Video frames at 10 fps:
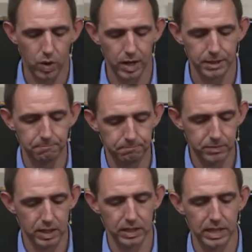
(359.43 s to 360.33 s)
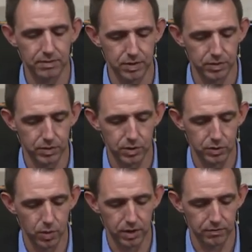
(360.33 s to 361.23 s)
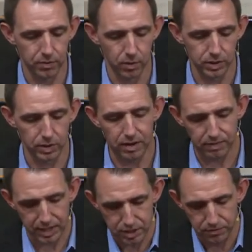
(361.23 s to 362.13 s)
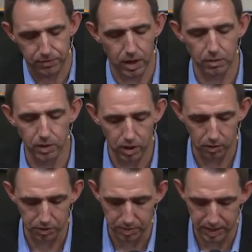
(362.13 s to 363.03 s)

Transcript: 1 11 through 24. And so I invite you to follow along with